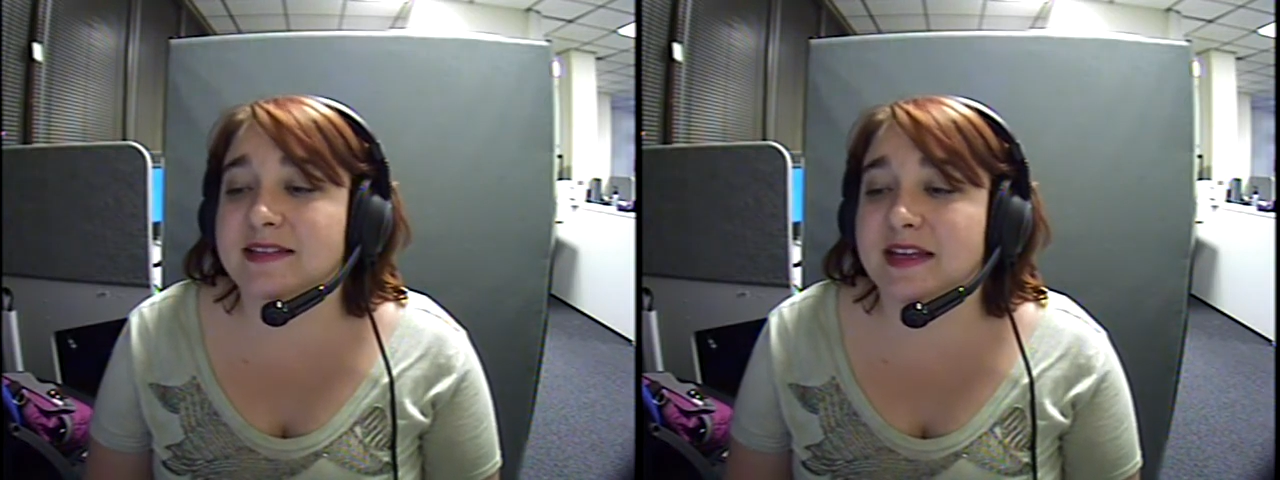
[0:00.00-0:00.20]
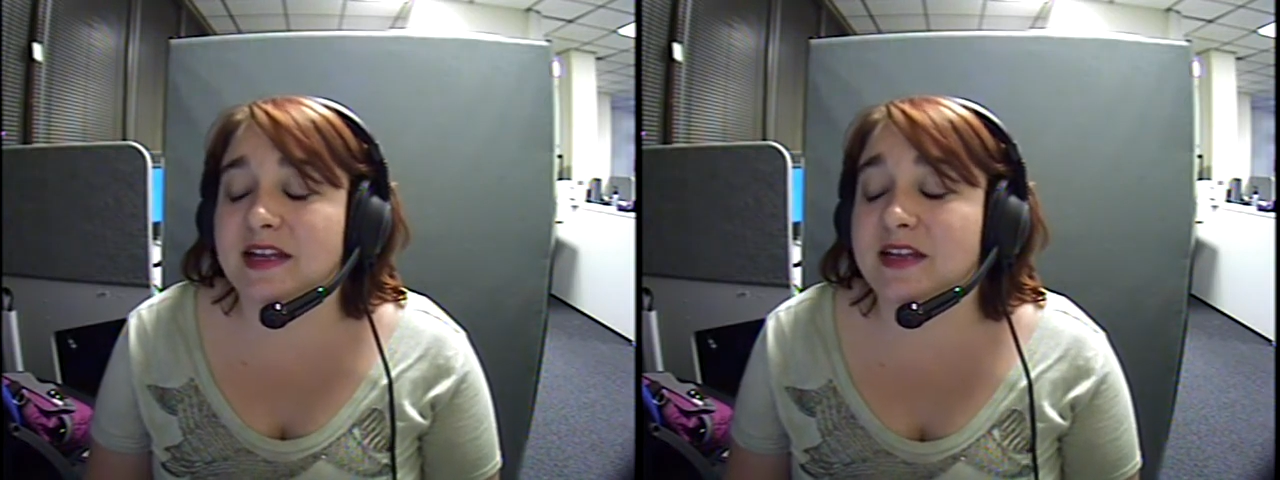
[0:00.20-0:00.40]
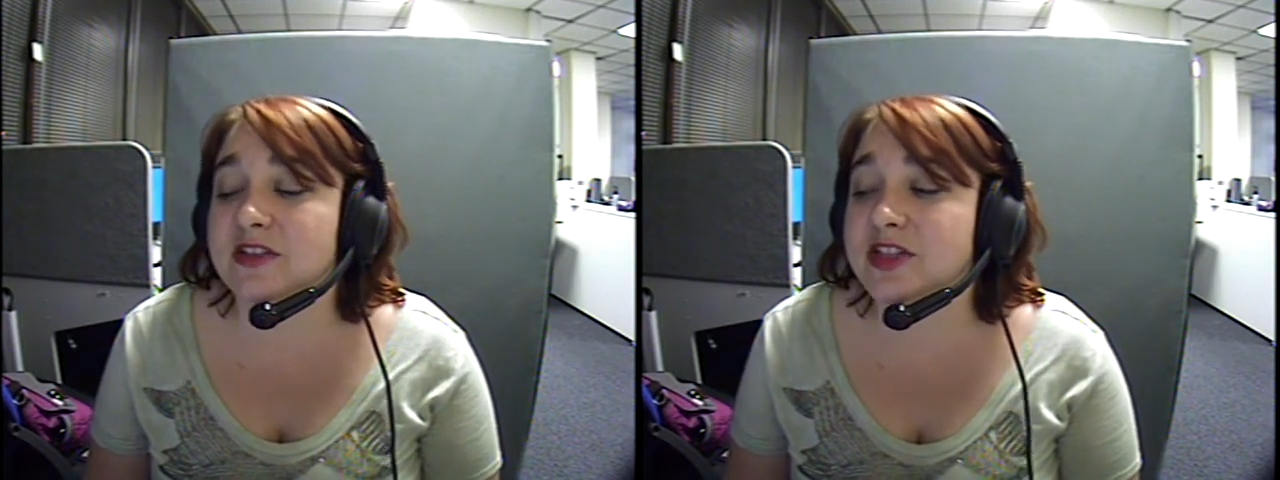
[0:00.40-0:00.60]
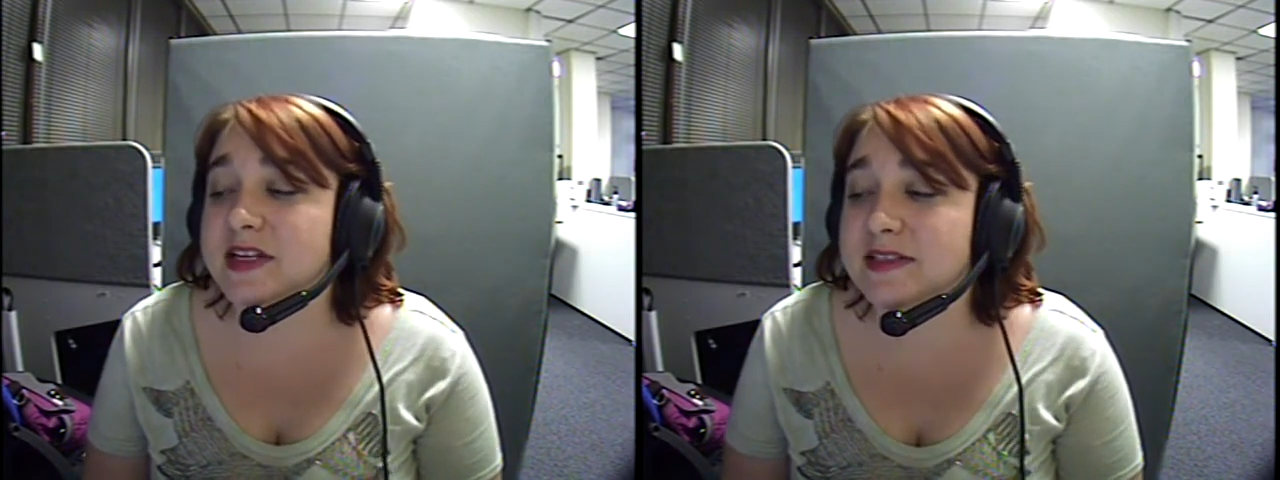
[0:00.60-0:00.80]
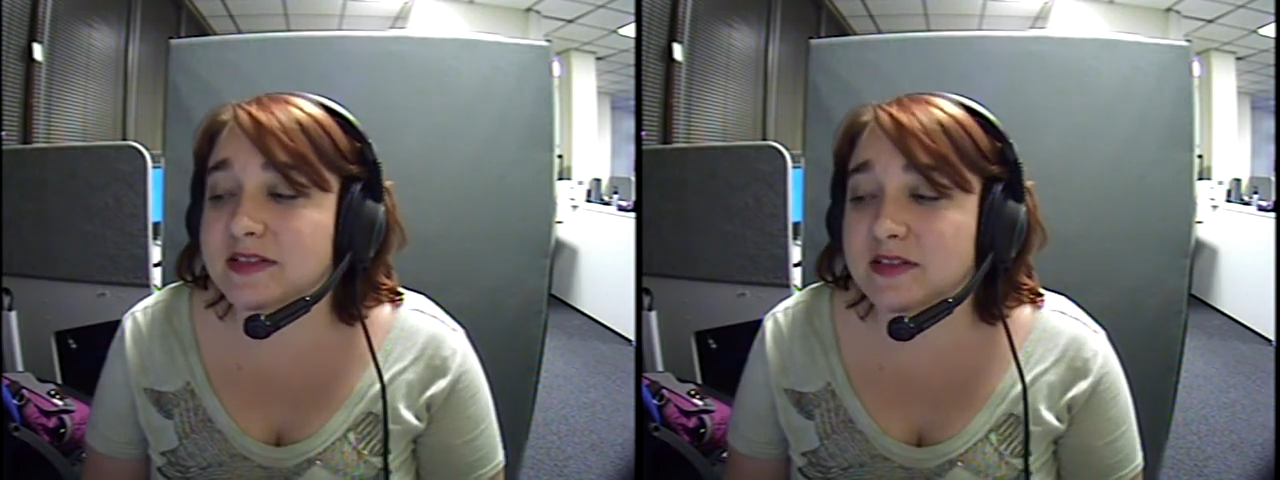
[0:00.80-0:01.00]
and it
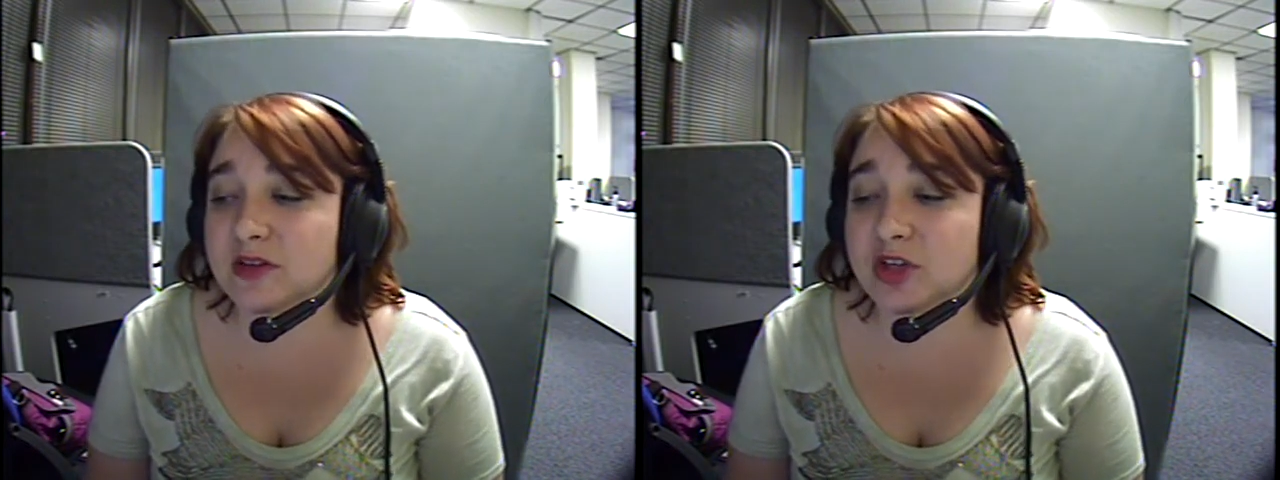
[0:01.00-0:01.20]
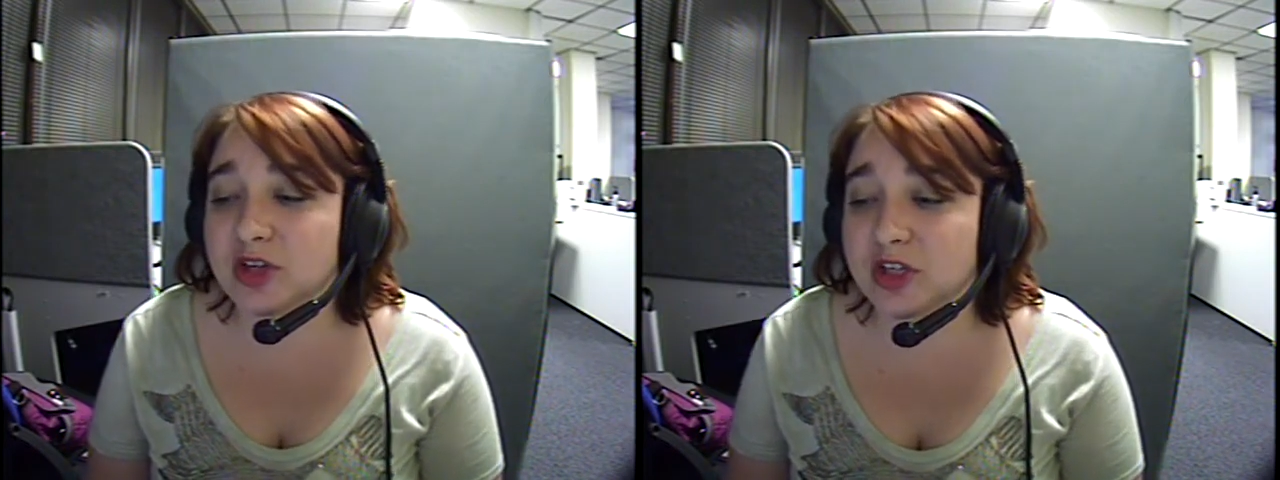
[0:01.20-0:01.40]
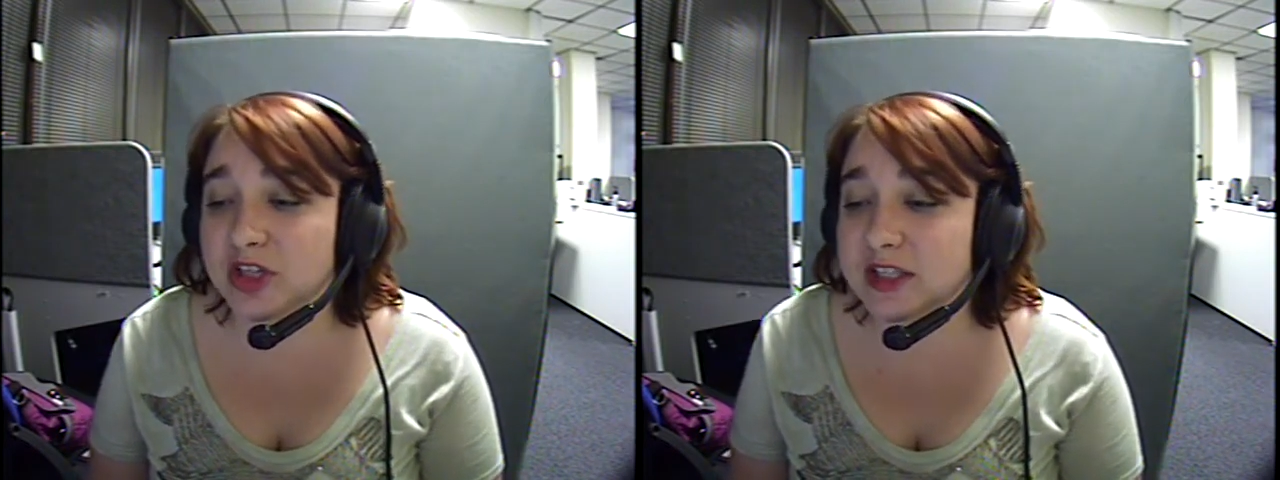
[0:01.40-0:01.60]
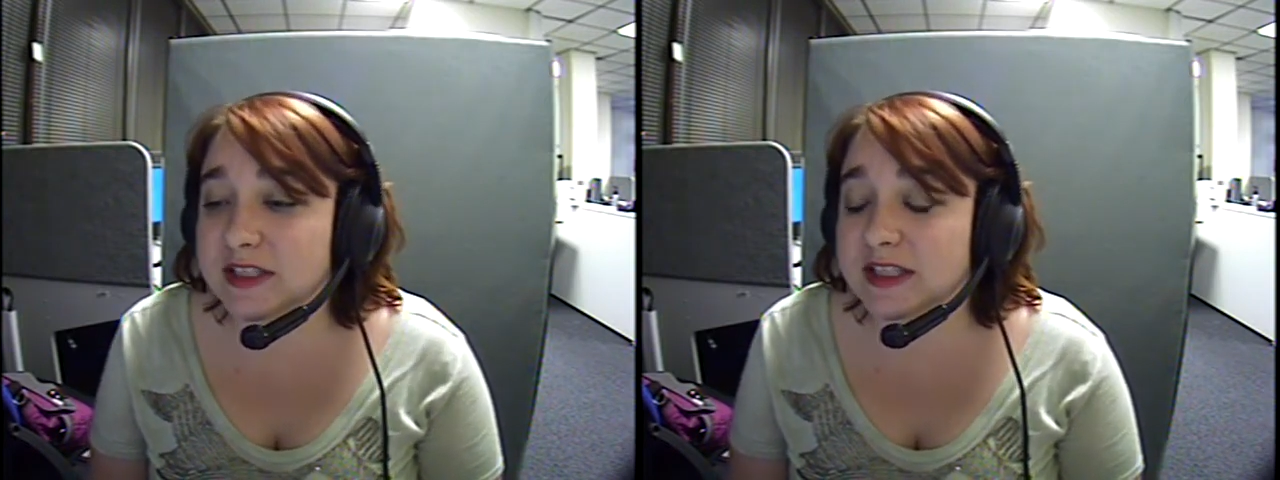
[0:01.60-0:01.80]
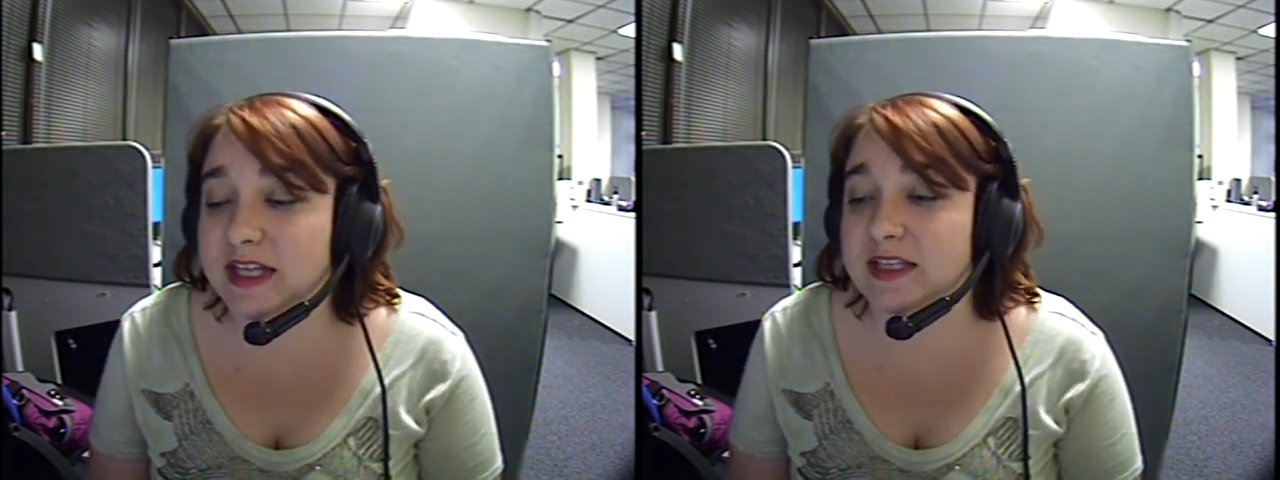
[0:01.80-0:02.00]
just hurt
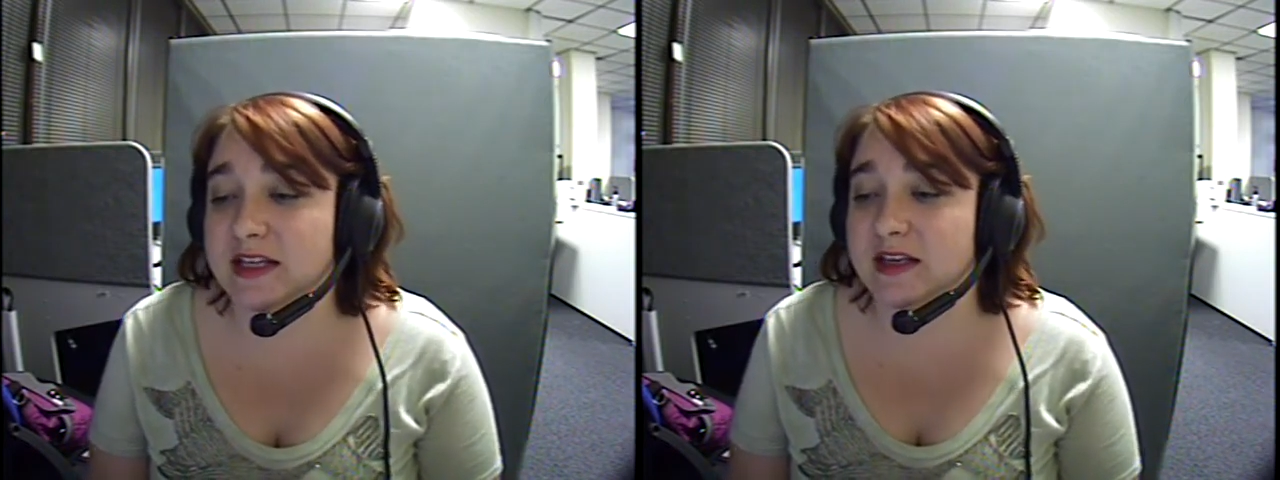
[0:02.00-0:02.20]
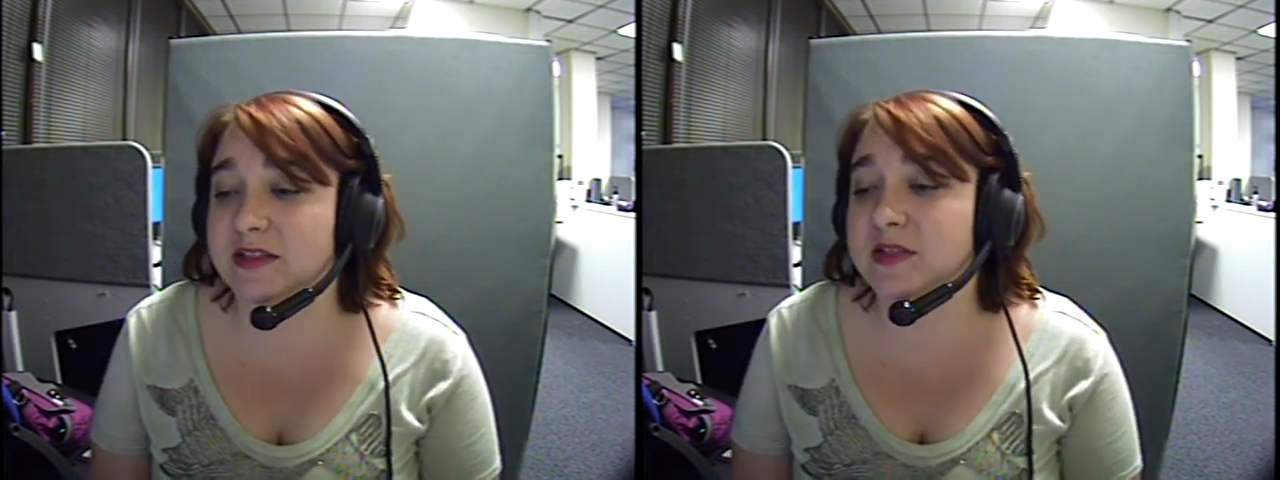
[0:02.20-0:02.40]
like the dickens.